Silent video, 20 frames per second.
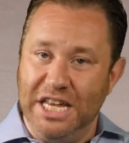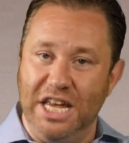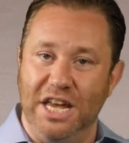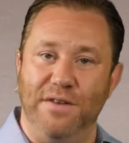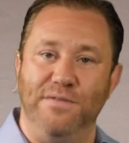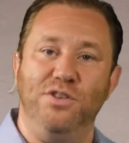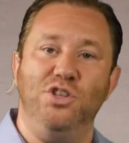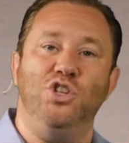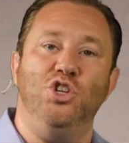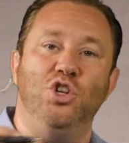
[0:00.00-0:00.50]

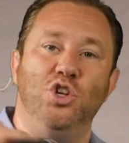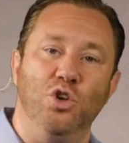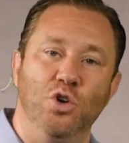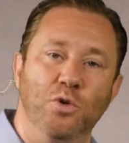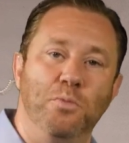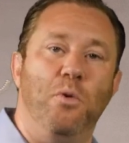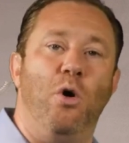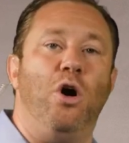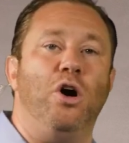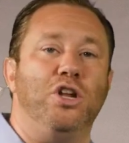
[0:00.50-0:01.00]
gives
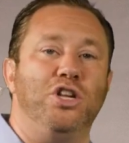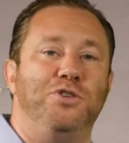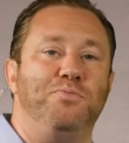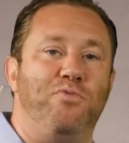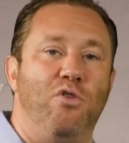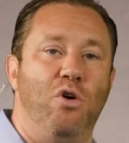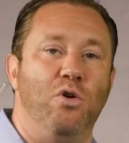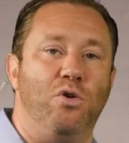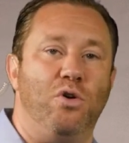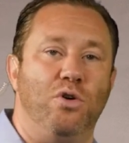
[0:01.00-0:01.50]
to
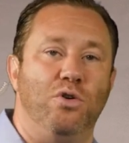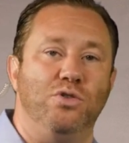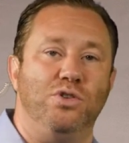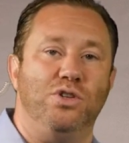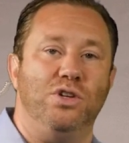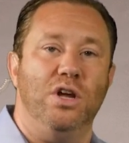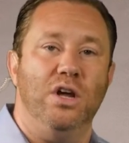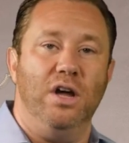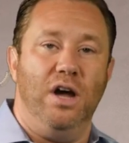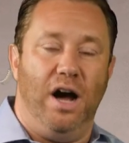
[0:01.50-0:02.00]
mortgage
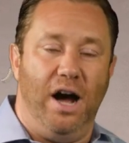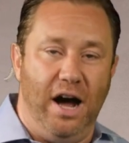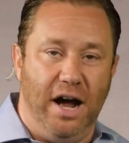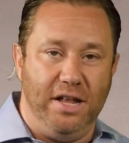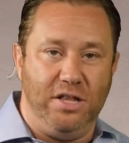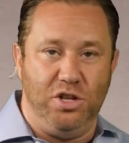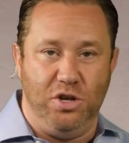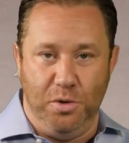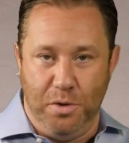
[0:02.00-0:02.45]
brokers uh,